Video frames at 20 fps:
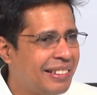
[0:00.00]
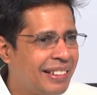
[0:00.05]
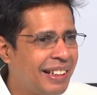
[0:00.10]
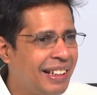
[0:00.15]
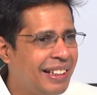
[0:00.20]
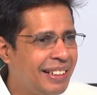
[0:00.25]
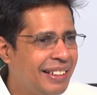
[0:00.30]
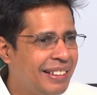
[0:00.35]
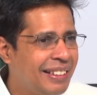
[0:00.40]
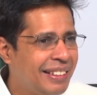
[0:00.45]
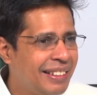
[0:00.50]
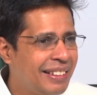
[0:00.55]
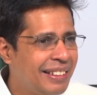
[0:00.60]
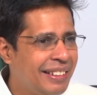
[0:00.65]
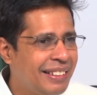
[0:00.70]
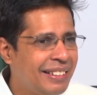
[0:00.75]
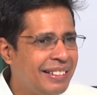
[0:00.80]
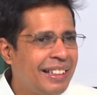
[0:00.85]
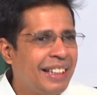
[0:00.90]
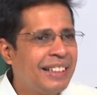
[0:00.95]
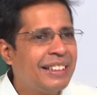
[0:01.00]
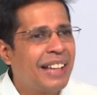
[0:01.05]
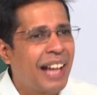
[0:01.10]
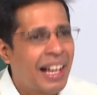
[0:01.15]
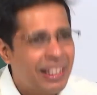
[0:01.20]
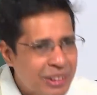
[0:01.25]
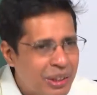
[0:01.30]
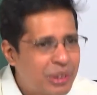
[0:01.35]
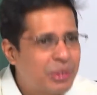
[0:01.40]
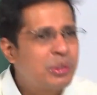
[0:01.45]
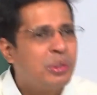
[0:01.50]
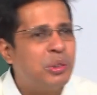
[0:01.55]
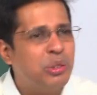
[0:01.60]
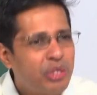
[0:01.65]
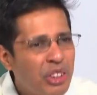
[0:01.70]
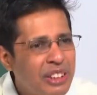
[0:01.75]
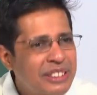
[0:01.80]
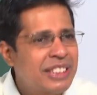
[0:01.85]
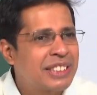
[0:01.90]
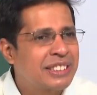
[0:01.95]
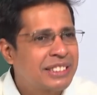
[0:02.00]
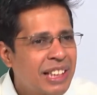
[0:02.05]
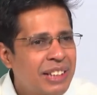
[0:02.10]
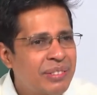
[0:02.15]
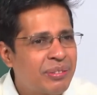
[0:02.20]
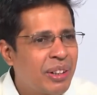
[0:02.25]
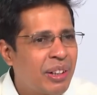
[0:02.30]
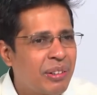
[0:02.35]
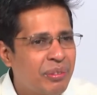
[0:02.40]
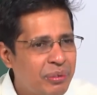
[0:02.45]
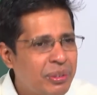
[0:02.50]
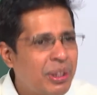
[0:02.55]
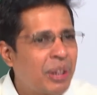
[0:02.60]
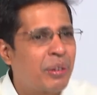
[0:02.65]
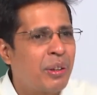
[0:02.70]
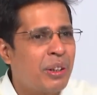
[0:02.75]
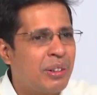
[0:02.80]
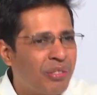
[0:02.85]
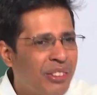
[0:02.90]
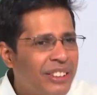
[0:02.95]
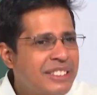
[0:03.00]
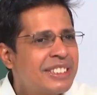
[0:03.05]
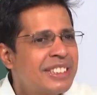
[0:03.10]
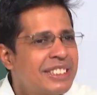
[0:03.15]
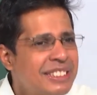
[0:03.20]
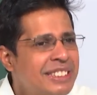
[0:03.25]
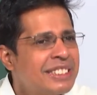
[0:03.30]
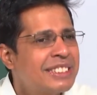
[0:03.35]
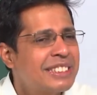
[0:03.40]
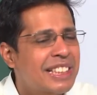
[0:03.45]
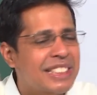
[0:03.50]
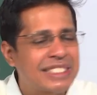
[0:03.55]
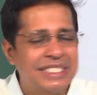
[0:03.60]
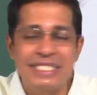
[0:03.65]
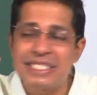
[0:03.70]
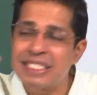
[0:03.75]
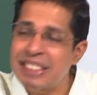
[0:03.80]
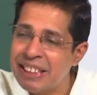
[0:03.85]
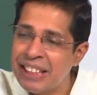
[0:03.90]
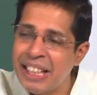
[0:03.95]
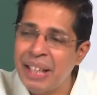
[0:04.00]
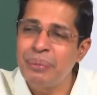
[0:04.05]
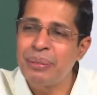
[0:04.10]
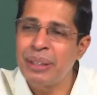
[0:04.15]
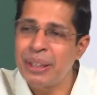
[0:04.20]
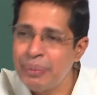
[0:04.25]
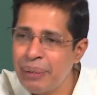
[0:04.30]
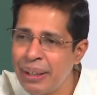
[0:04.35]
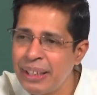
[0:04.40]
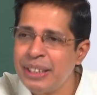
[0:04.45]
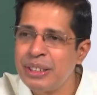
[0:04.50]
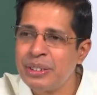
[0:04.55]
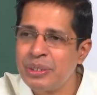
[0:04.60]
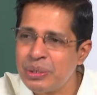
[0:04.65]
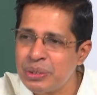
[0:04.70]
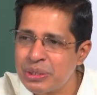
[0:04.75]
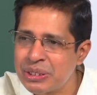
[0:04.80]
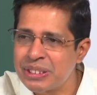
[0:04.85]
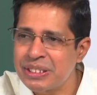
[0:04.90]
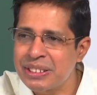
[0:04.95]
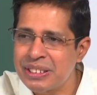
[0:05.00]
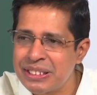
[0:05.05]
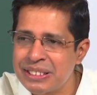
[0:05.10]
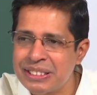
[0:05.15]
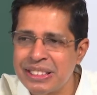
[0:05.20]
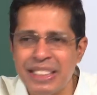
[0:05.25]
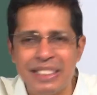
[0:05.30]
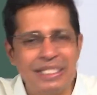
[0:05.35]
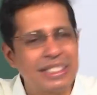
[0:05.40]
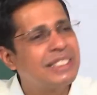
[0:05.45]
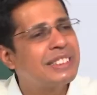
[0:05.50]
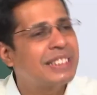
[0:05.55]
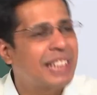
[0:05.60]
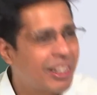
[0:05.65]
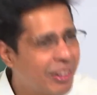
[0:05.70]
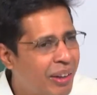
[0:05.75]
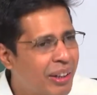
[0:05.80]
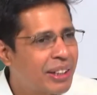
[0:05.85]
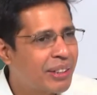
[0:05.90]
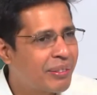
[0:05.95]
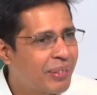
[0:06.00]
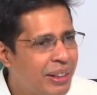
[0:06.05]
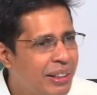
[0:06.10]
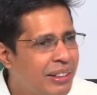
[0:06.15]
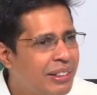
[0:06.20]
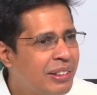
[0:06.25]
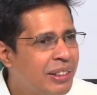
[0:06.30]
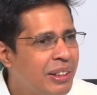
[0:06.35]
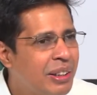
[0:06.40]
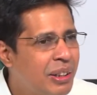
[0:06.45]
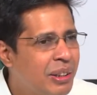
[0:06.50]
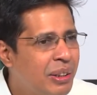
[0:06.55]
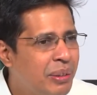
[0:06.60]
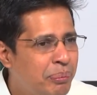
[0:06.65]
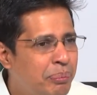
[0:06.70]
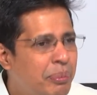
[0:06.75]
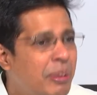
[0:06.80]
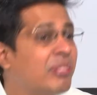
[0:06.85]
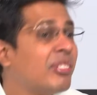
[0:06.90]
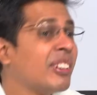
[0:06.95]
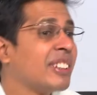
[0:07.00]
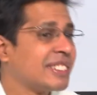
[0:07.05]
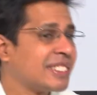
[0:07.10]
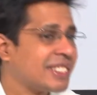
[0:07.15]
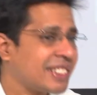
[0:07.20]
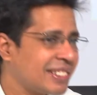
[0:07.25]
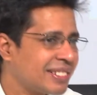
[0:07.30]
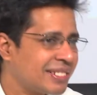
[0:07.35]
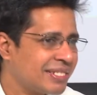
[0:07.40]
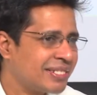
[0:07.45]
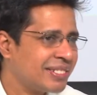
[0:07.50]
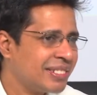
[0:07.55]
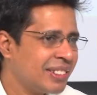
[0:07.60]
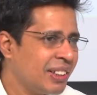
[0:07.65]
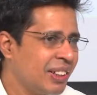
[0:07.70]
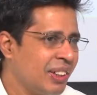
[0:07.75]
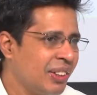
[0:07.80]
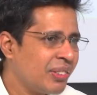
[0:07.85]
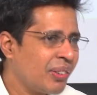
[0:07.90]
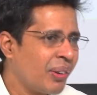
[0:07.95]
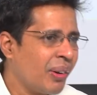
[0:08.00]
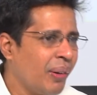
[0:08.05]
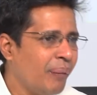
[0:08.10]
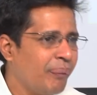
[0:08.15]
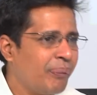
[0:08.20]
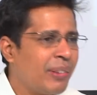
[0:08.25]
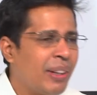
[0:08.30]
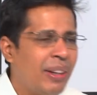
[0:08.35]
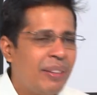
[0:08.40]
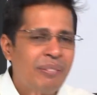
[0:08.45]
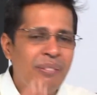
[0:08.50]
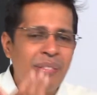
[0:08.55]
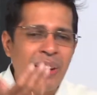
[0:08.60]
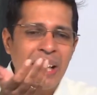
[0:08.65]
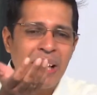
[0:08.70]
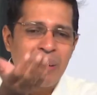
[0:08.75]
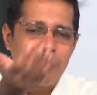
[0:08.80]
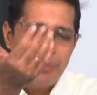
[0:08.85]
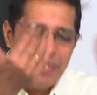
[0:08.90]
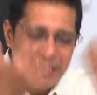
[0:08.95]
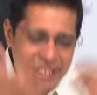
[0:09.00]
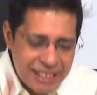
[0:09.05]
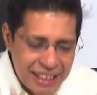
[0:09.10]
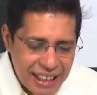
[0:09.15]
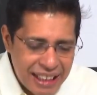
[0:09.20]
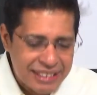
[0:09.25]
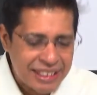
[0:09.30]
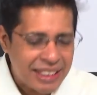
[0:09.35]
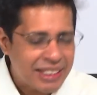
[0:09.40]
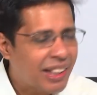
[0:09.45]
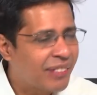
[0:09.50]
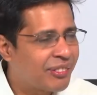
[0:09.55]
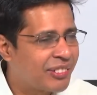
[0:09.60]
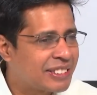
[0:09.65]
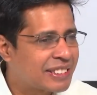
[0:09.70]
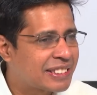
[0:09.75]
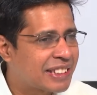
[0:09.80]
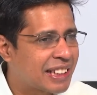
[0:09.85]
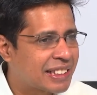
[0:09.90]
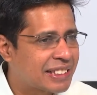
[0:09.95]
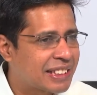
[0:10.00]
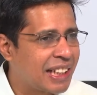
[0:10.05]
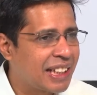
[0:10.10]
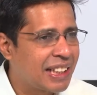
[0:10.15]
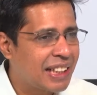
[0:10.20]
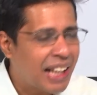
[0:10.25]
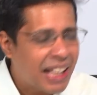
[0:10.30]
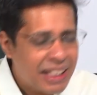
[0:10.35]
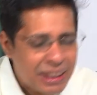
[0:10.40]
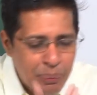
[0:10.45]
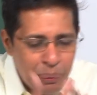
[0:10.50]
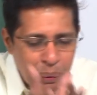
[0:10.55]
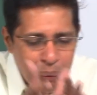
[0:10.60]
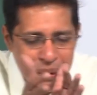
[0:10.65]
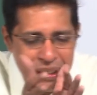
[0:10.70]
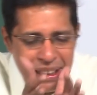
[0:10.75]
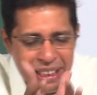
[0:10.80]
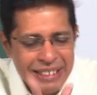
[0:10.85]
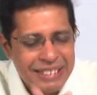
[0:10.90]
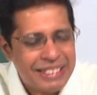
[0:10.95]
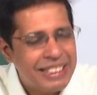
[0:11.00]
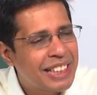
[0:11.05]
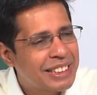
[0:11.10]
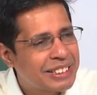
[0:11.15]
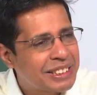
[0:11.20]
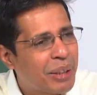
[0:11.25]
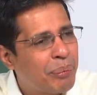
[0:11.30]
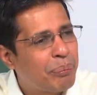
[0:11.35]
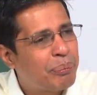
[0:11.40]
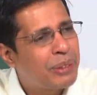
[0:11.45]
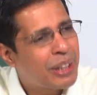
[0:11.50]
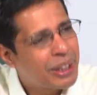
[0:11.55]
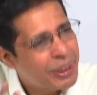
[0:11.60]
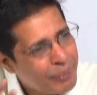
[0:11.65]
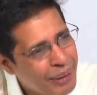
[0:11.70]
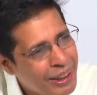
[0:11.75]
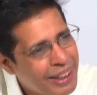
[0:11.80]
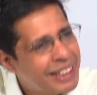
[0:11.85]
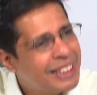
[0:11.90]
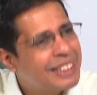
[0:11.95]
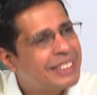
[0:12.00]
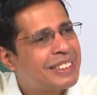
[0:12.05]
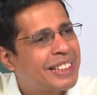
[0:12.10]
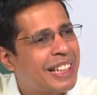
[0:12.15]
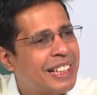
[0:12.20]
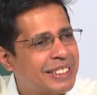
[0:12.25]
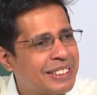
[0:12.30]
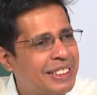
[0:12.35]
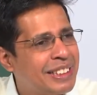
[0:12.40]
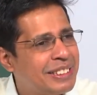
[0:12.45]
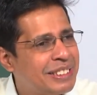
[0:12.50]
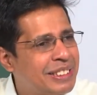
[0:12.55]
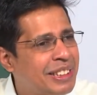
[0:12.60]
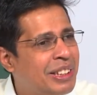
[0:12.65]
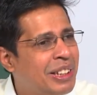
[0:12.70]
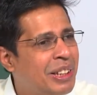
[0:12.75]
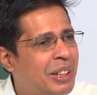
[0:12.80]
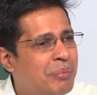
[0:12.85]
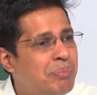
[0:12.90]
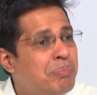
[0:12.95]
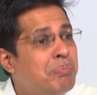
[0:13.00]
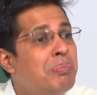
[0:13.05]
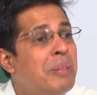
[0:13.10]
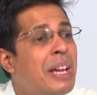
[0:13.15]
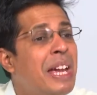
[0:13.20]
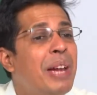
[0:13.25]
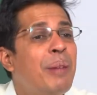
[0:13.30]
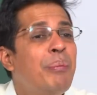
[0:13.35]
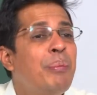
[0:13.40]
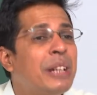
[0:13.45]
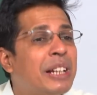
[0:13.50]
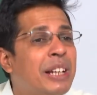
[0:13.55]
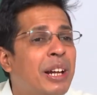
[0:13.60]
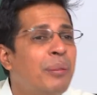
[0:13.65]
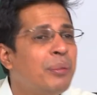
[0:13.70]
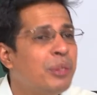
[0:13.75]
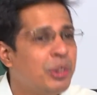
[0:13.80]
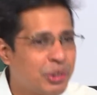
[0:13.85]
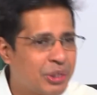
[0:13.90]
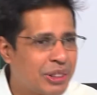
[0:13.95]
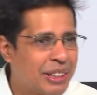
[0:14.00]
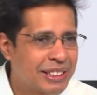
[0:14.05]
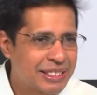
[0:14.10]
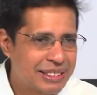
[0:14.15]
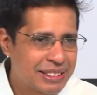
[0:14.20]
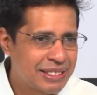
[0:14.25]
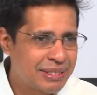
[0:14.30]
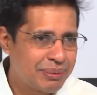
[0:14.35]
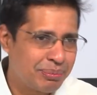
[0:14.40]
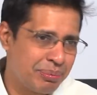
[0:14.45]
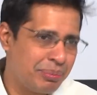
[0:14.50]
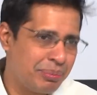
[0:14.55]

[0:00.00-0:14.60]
right. Then the other two fetches that we are, we are going to fetch 6 instructions at a time, the remaining 2 instructions cannot even be fetched. So, when I am fetching a set of instruction and the moment I see a jump, the remaining instructions may become useless,